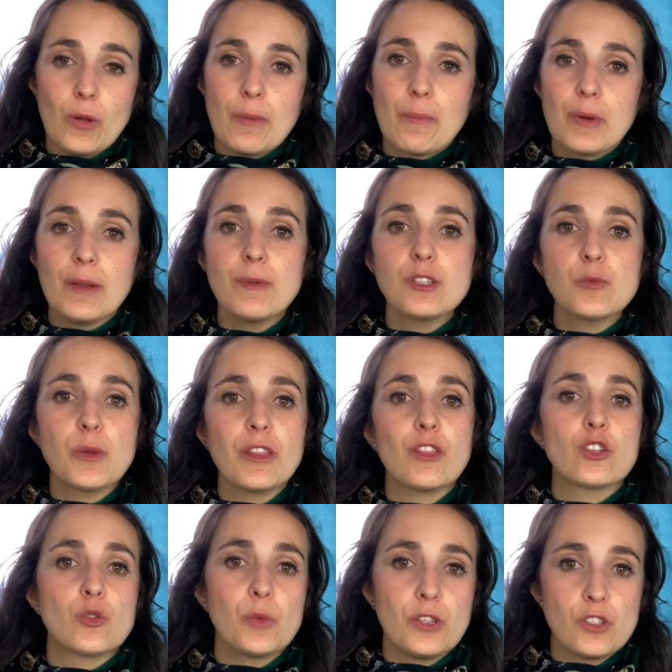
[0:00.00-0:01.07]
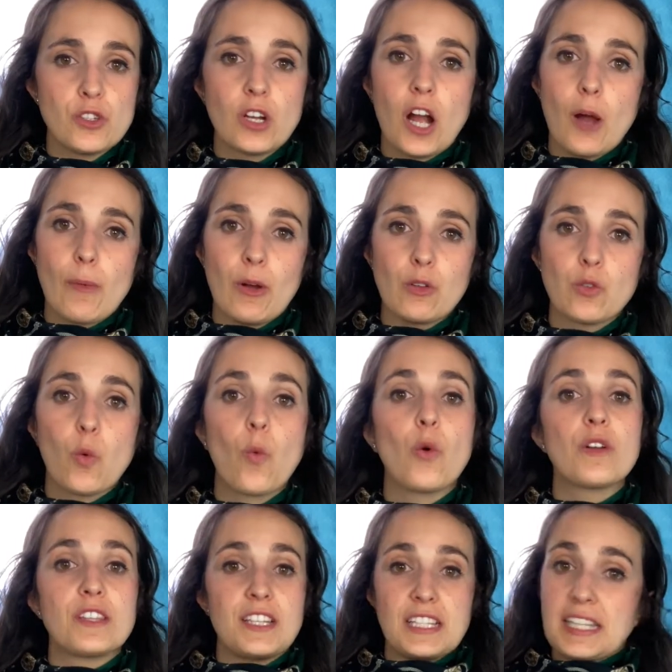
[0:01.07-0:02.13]
previous videos, we talked about what
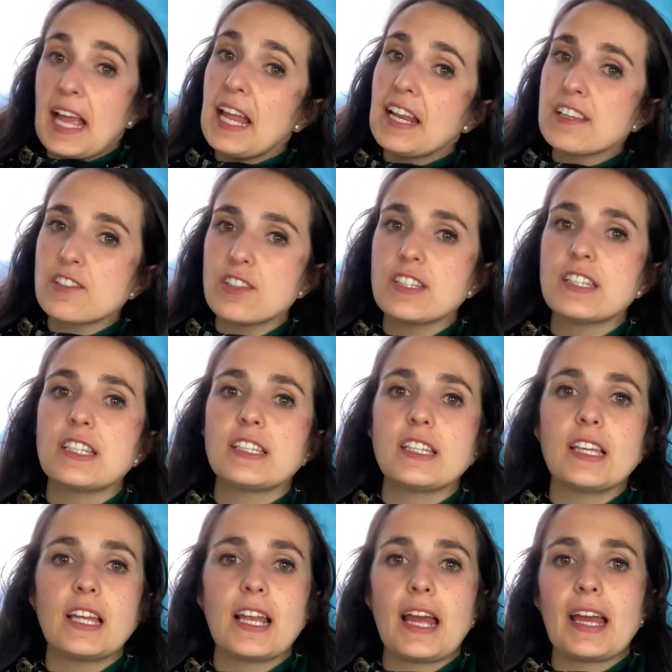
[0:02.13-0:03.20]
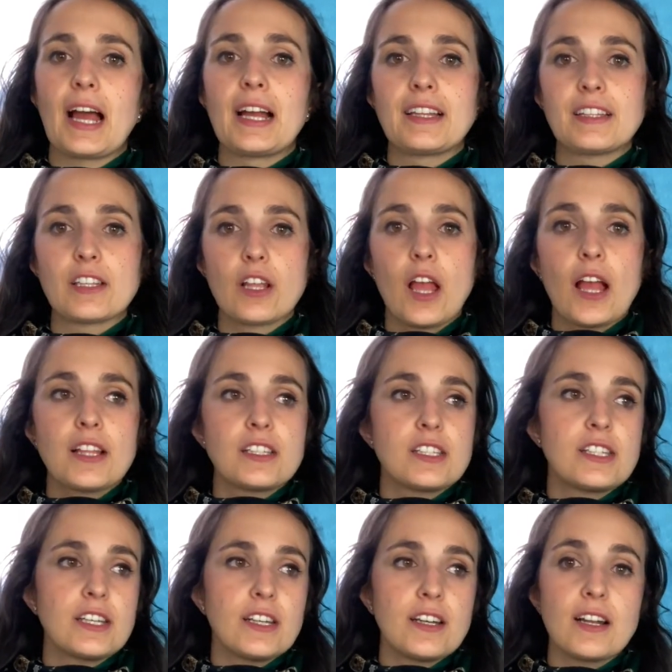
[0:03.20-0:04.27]
is electricity, and
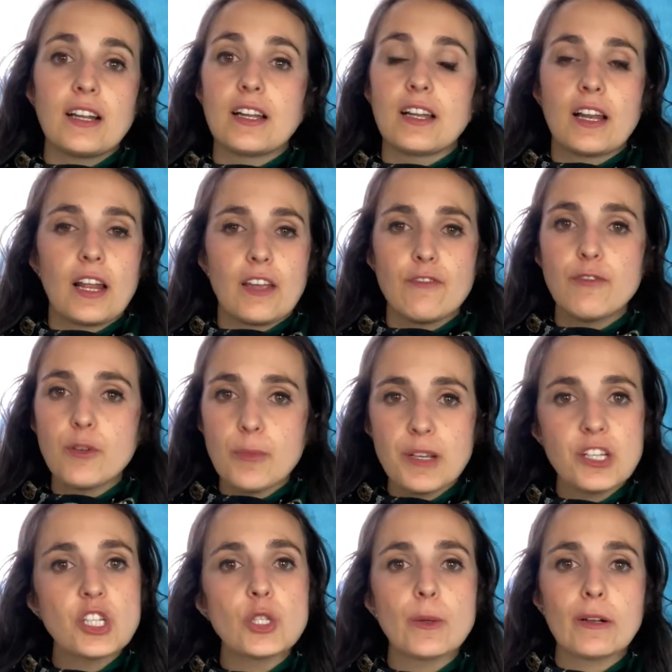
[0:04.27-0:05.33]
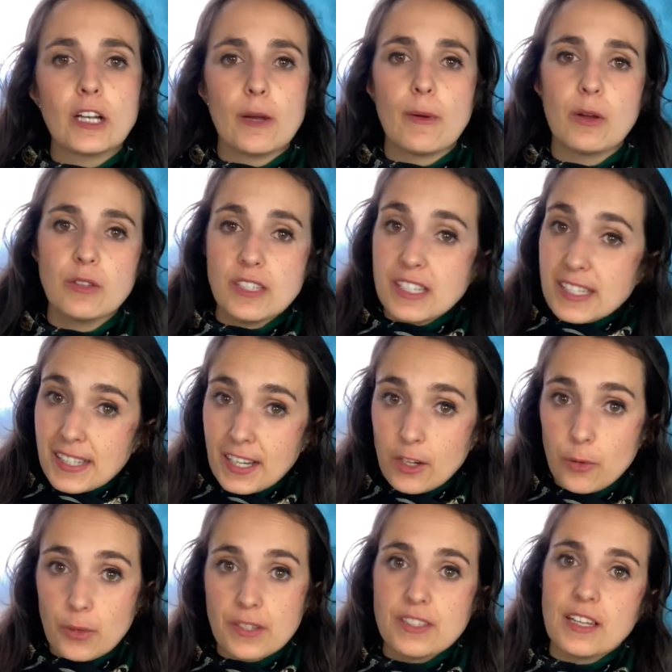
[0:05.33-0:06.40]
general information about
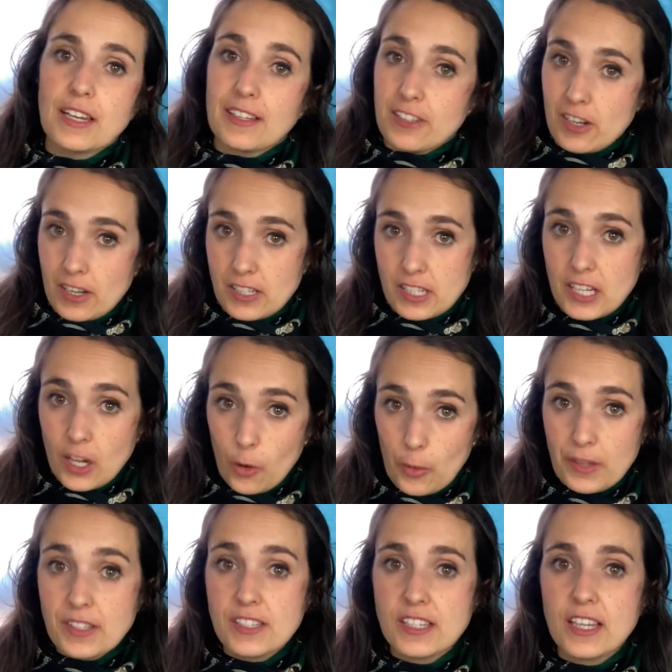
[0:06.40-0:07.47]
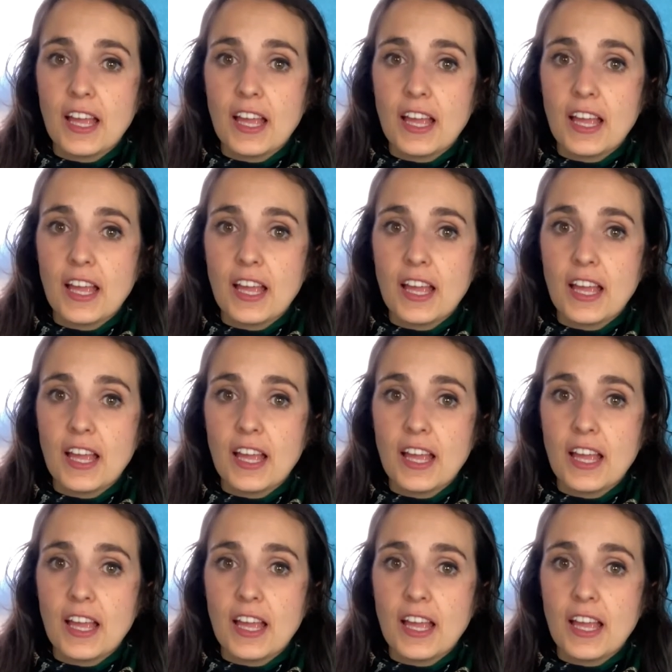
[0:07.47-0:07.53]
circuits, electric circuits,